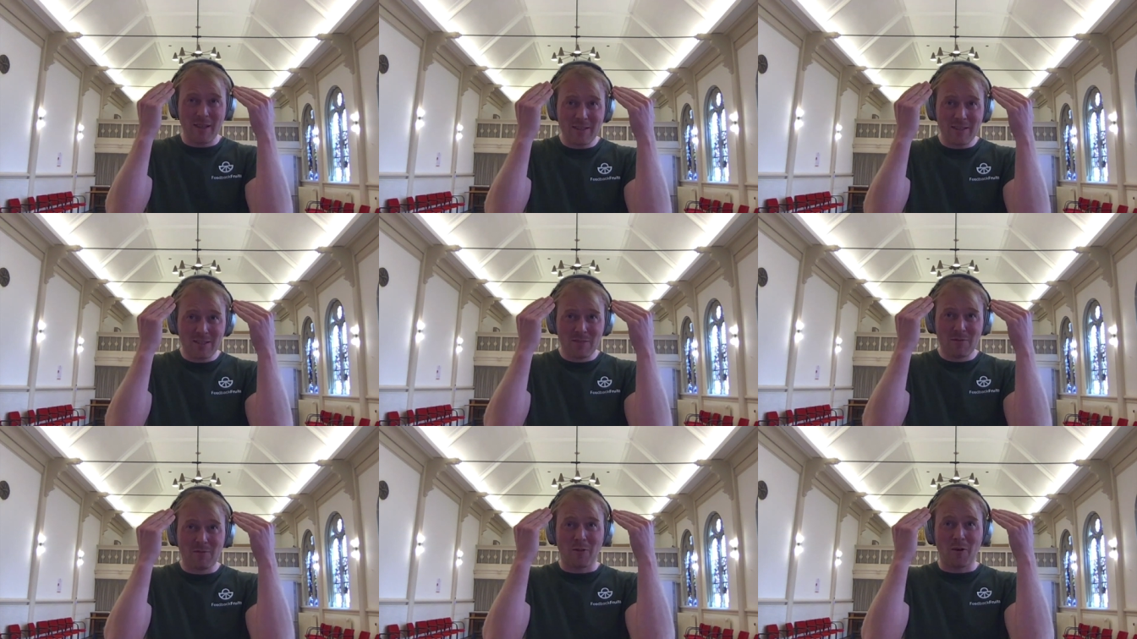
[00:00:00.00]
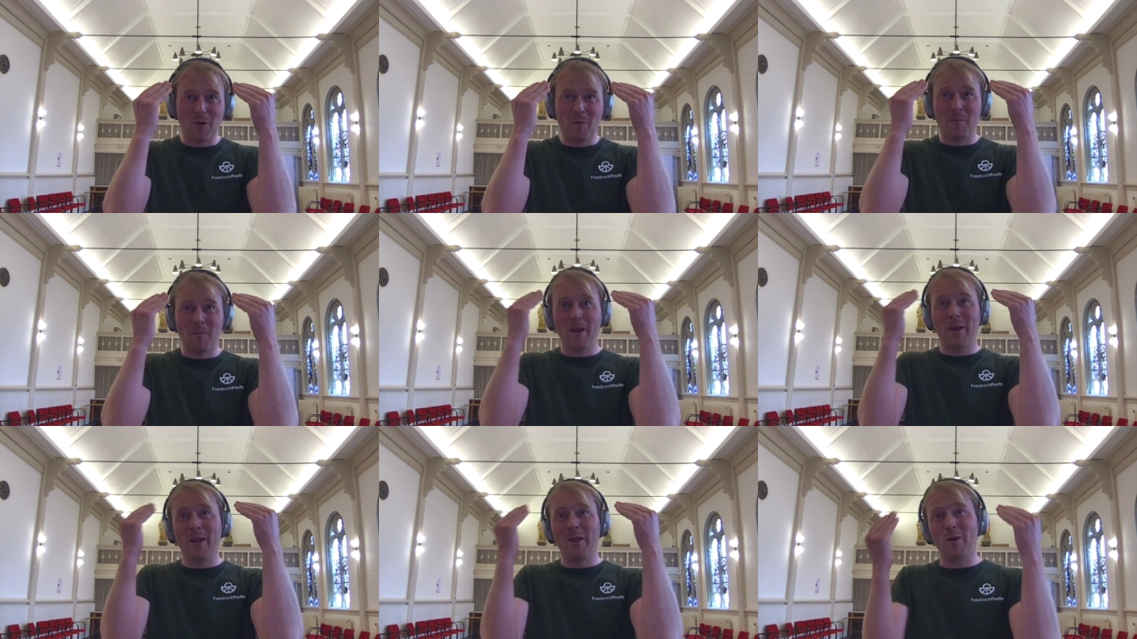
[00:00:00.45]
from
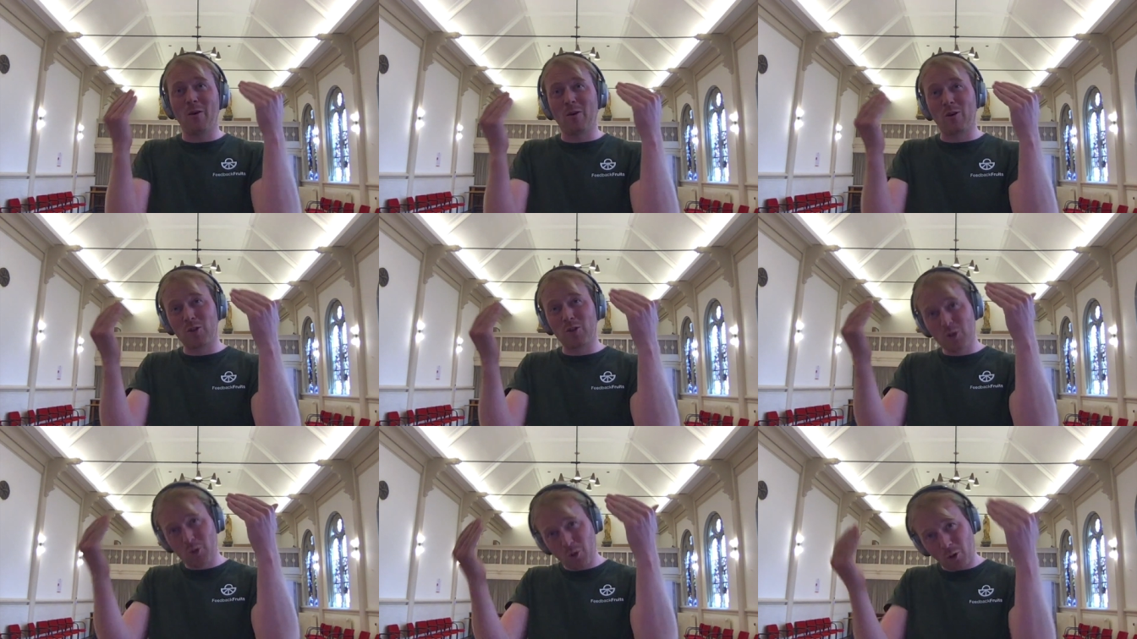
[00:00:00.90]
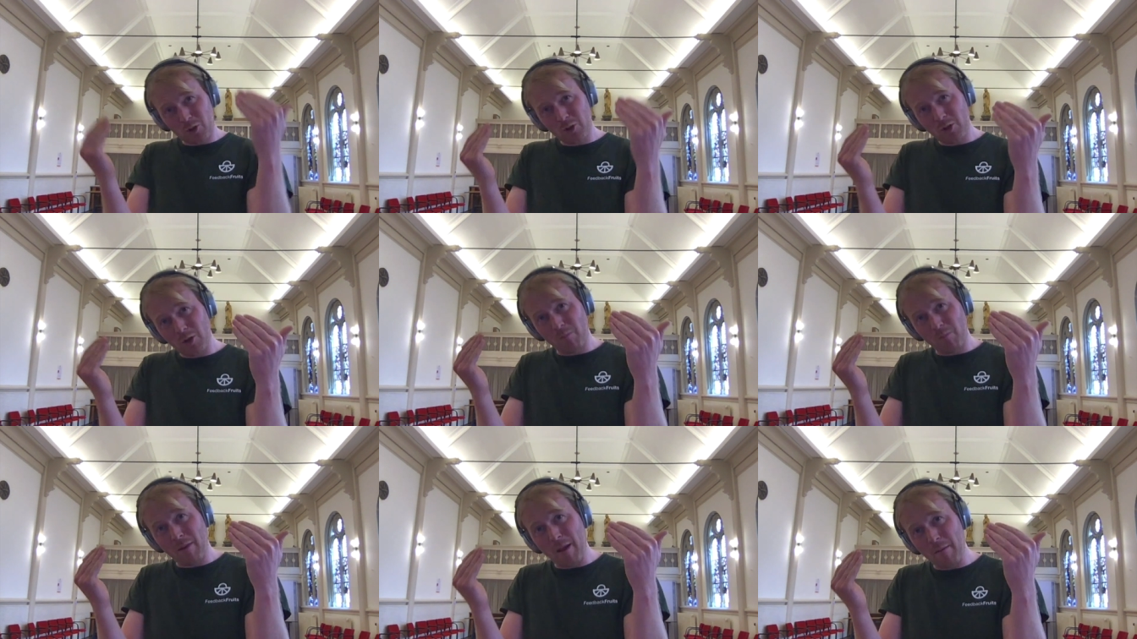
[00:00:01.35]
your
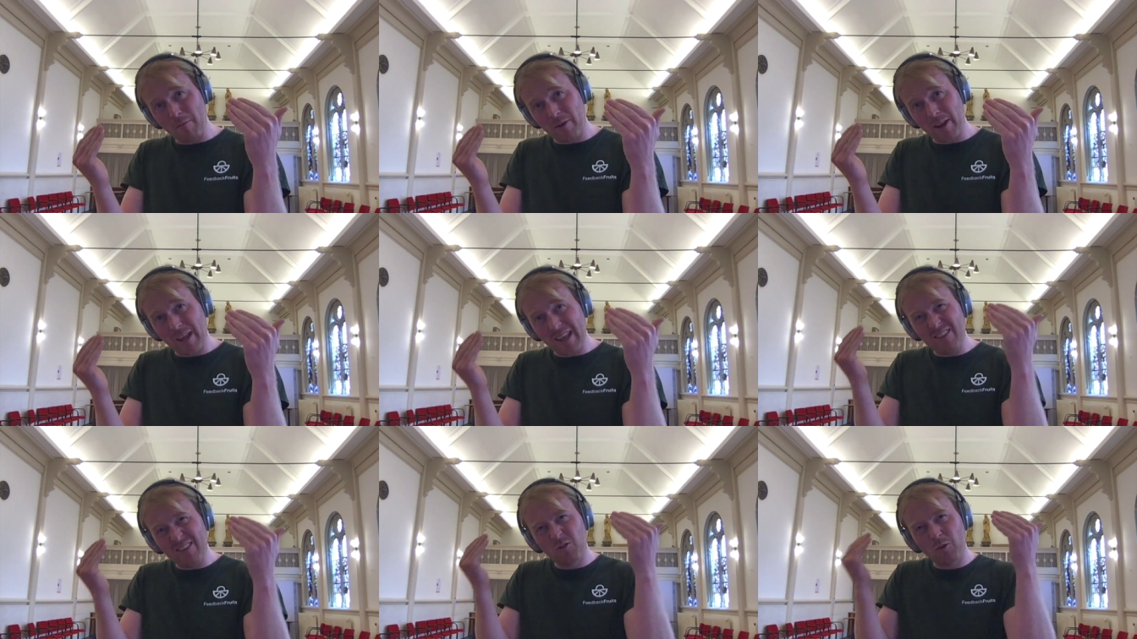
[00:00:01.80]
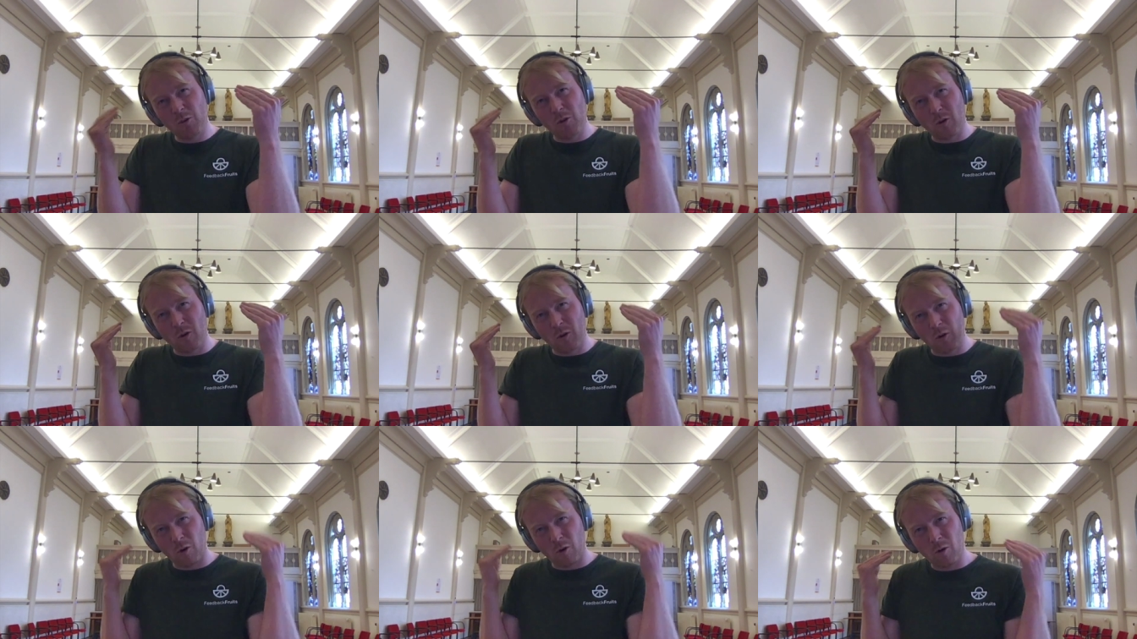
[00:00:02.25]
short-term memory into your
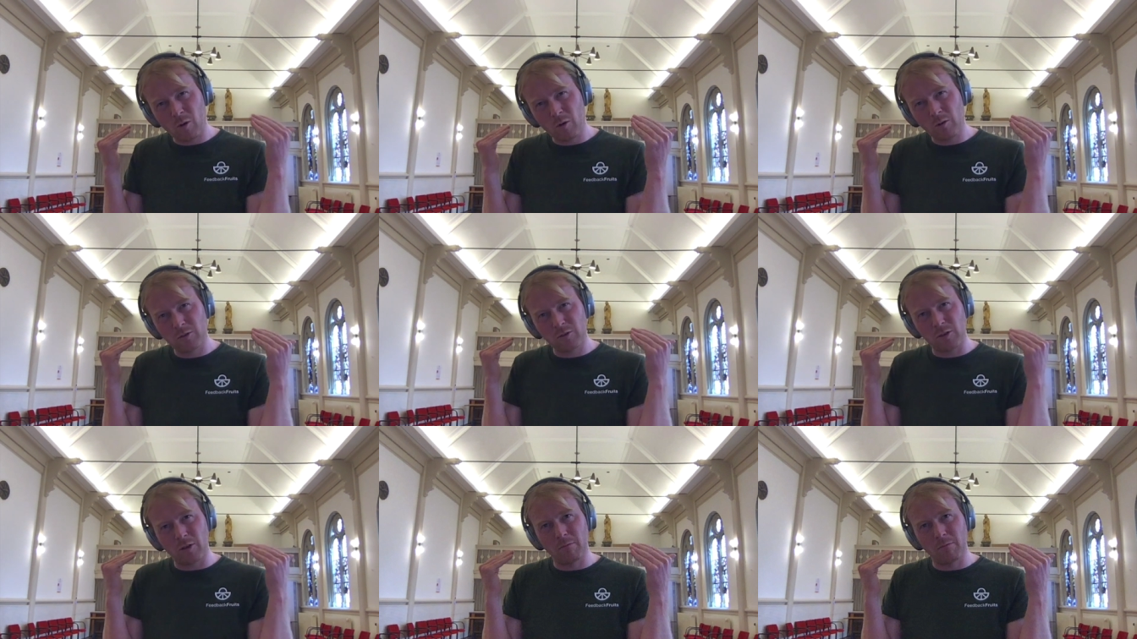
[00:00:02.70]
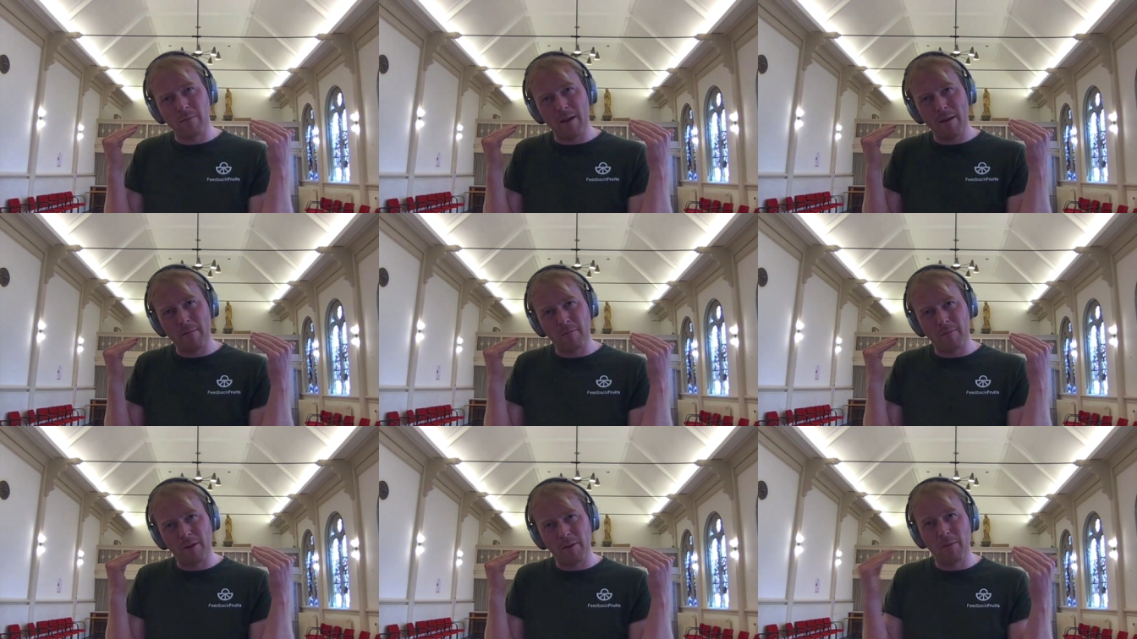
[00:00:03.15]
long-term
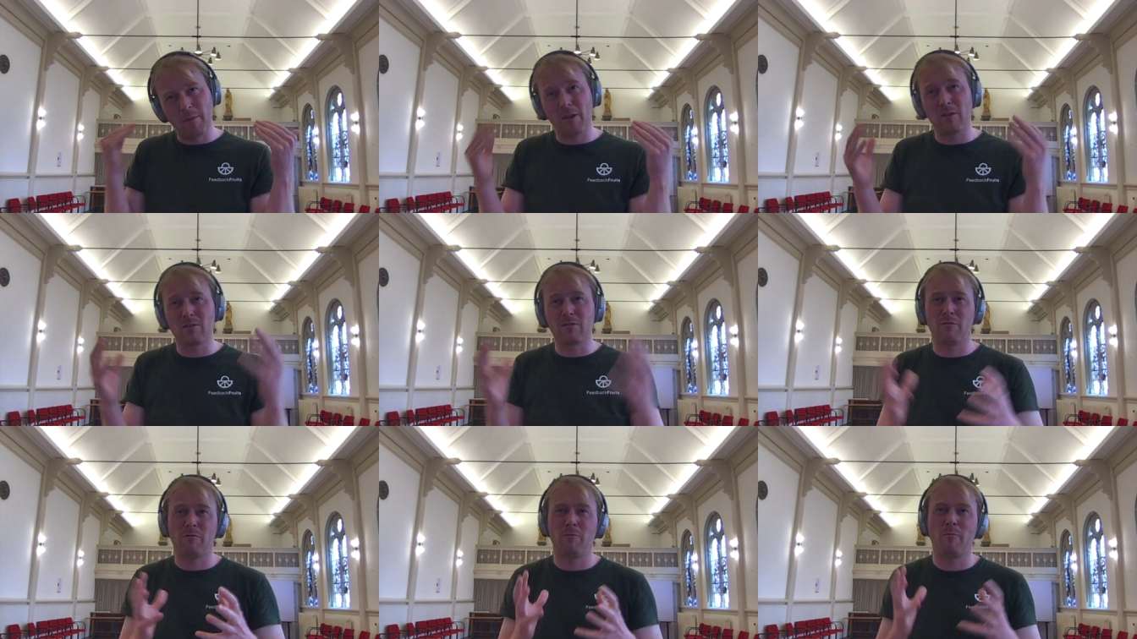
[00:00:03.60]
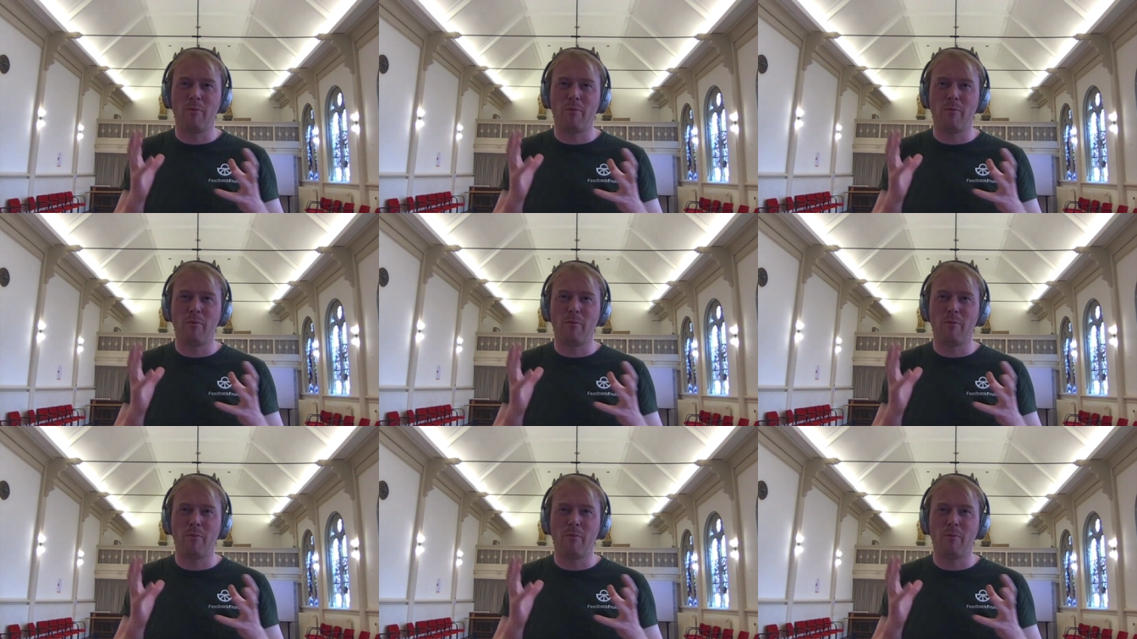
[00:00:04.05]
memory because of